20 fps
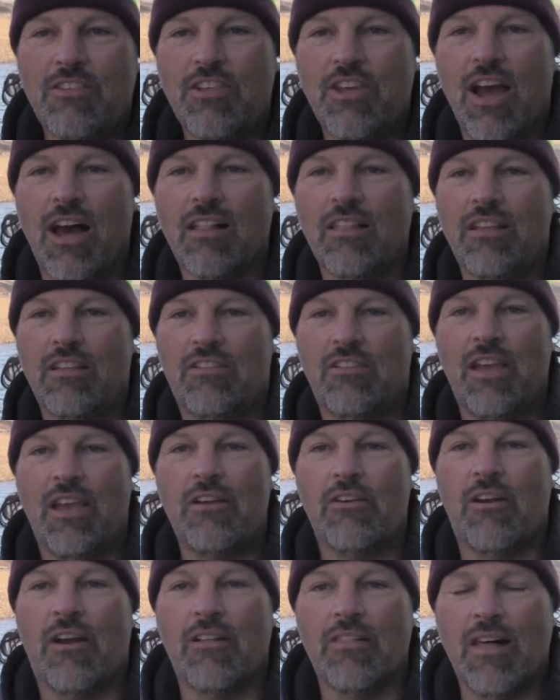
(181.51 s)
challenge.
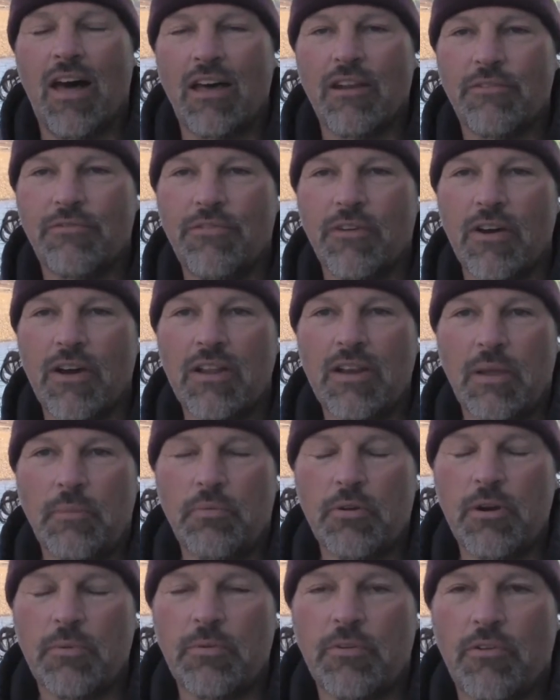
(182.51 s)
They are a lot of fun. They
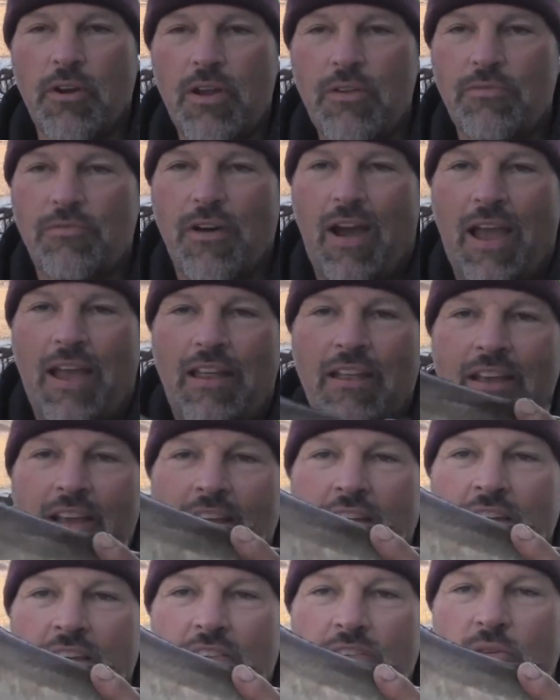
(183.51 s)
put up a great fight.
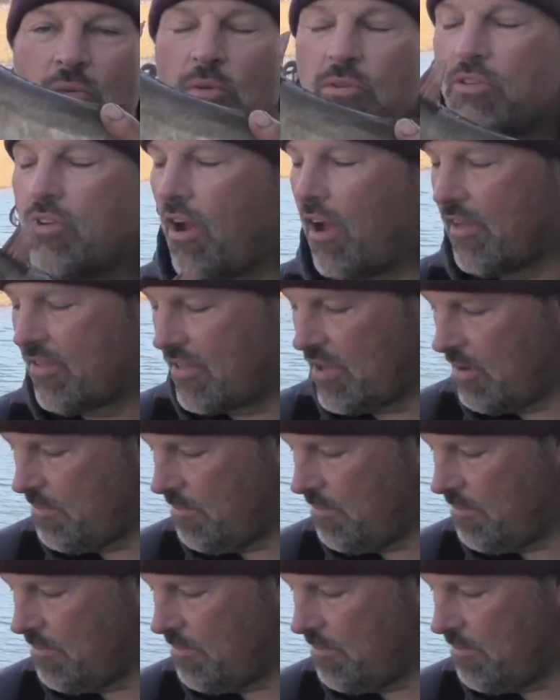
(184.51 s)
So we'll toss